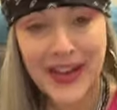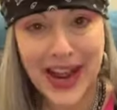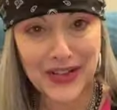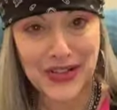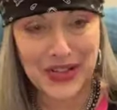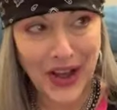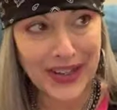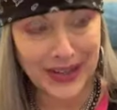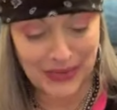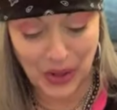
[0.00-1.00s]
house
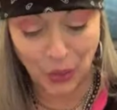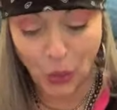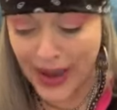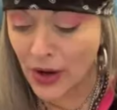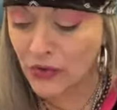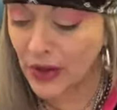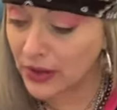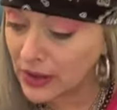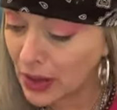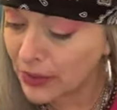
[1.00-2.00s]
stelliums are weird, though.
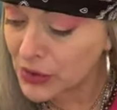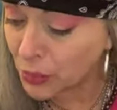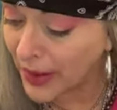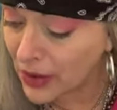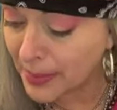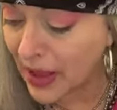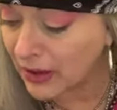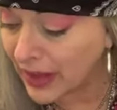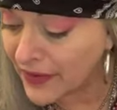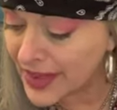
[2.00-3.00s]
You know what's weird about
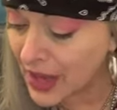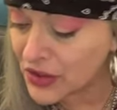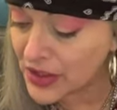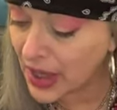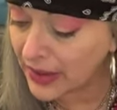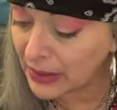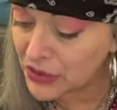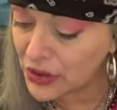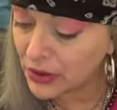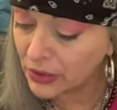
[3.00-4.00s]
11th house
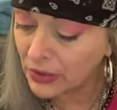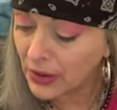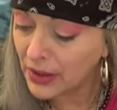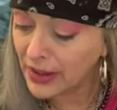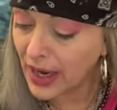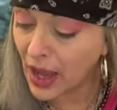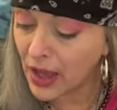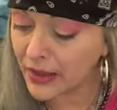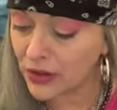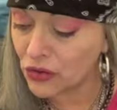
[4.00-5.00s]
stelliums, too?
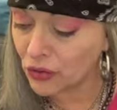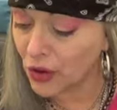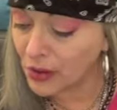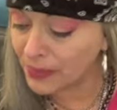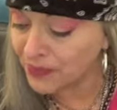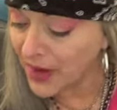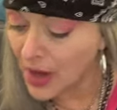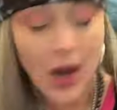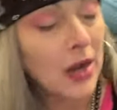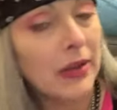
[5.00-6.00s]
Chaotic control.
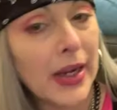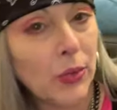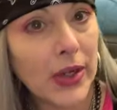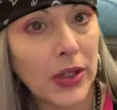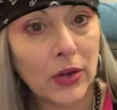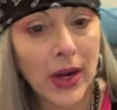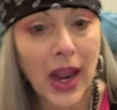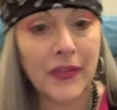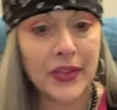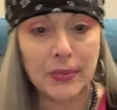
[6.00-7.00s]
Like, when you're
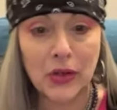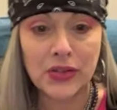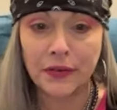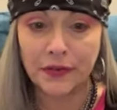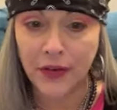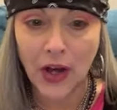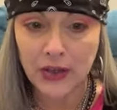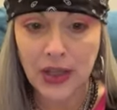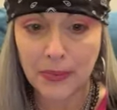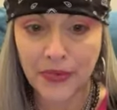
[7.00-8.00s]
having the most
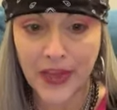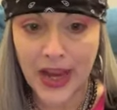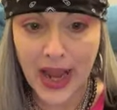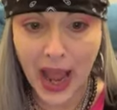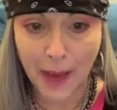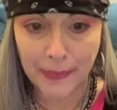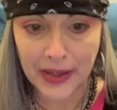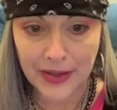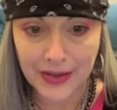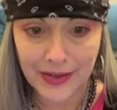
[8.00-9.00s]
fucked up thing
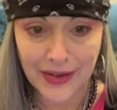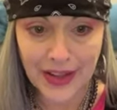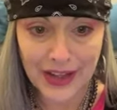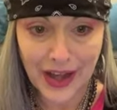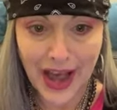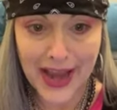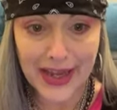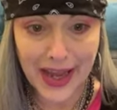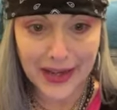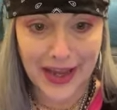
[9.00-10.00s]
happen, I
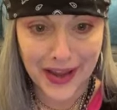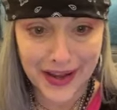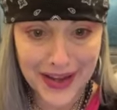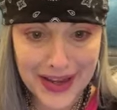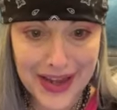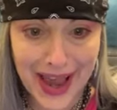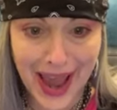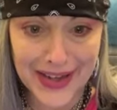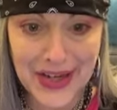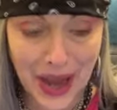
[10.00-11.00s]
get
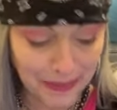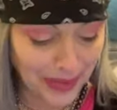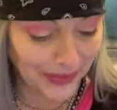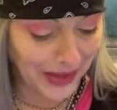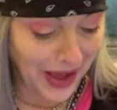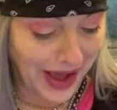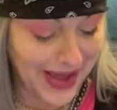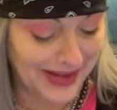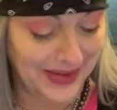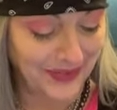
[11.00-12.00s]
ganged up a lot.